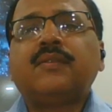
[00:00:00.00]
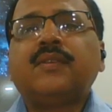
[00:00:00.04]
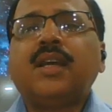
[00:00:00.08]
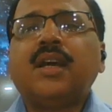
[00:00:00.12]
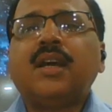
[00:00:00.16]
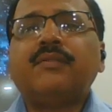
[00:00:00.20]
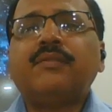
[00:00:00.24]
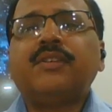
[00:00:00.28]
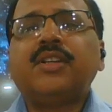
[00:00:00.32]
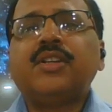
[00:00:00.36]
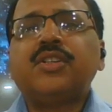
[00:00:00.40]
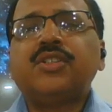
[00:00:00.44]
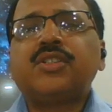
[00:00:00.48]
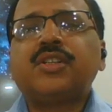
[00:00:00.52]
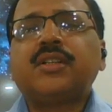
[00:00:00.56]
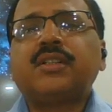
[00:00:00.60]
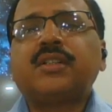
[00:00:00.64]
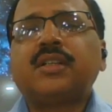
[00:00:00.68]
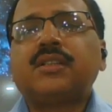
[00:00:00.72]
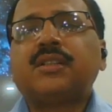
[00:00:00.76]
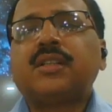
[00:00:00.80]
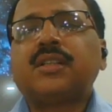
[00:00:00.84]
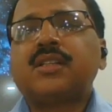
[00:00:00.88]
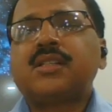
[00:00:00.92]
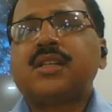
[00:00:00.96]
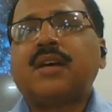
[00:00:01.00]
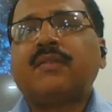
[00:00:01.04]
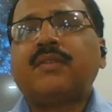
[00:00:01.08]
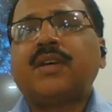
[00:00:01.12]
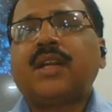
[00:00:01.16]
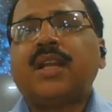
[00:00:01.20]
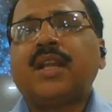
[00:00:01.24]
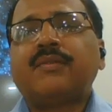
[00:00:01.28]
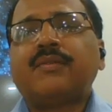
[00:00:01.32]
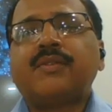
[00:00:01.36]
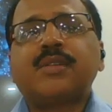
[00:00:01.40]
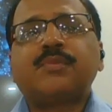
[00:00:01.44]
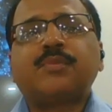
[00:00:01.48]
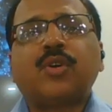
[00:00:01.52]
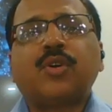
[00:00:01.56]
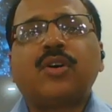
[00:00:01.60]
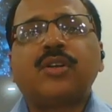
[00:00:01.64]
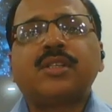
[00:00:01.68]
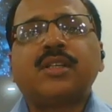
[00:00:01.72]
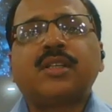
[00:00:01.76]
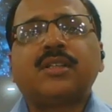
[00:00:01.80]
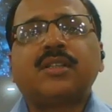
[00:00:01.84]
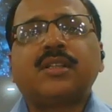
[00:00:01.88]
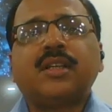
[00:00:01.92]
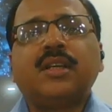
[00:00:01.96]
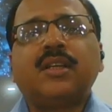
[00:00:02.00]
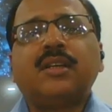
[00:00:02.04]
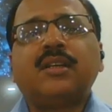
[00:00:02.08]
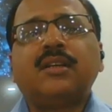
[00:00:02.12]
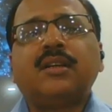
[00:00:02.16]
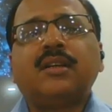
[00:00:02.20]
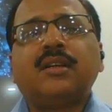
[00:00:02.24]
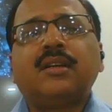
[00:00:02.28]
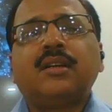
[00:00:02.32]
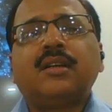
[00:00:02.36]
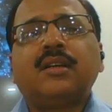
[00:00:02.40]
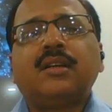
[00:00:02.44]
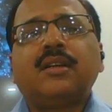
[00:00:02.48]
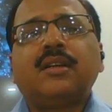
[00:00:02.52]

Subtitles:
they have initiated the Java language project in